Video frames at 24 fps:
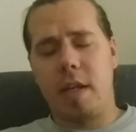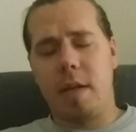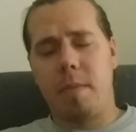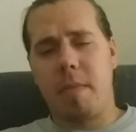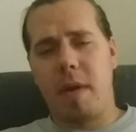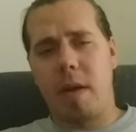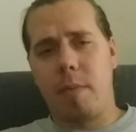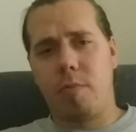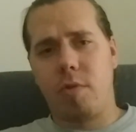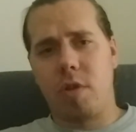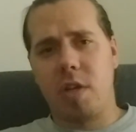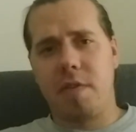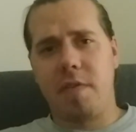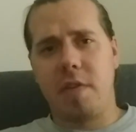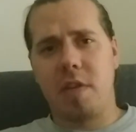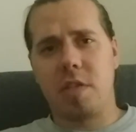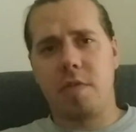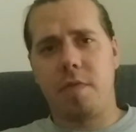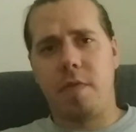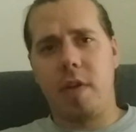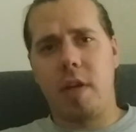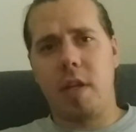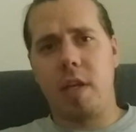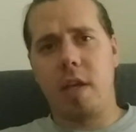In my
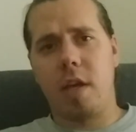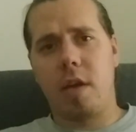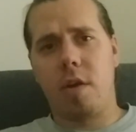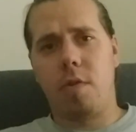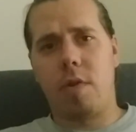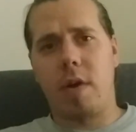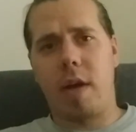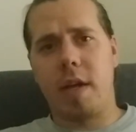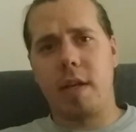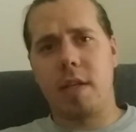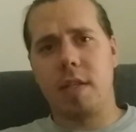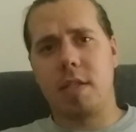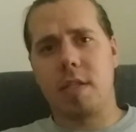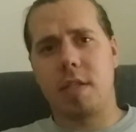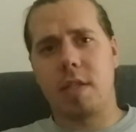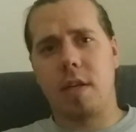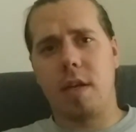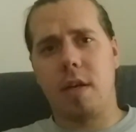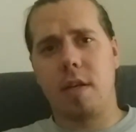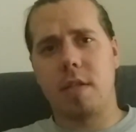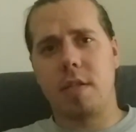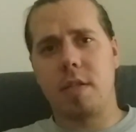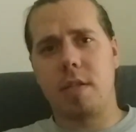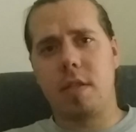previous video, I
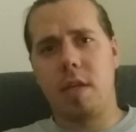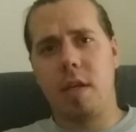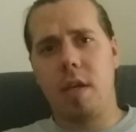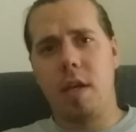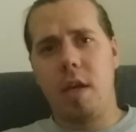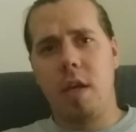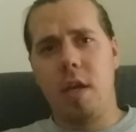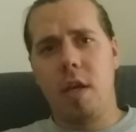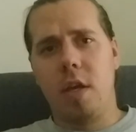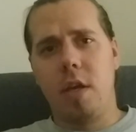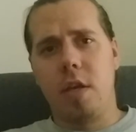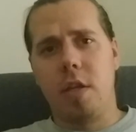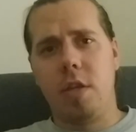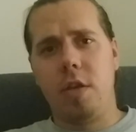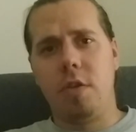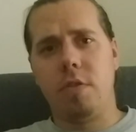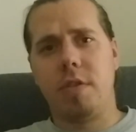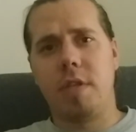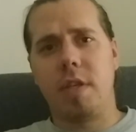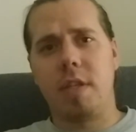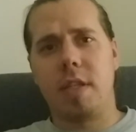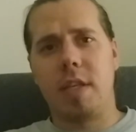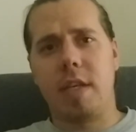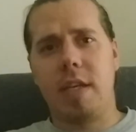discussed
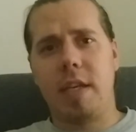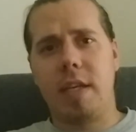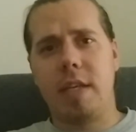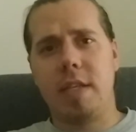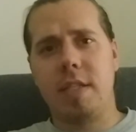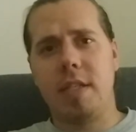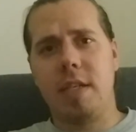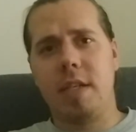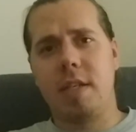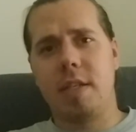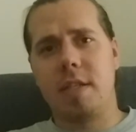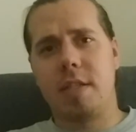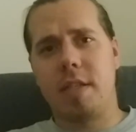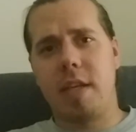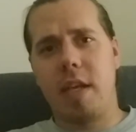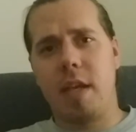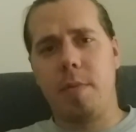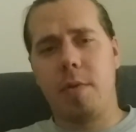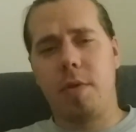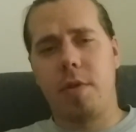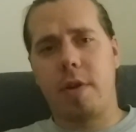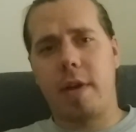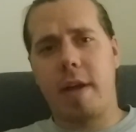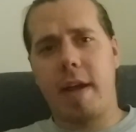using the Easy
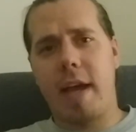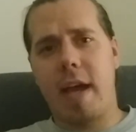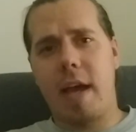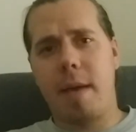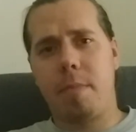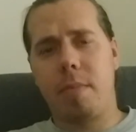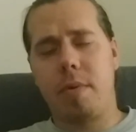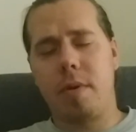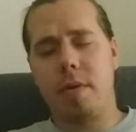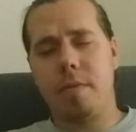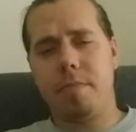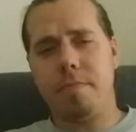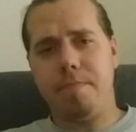Disabler app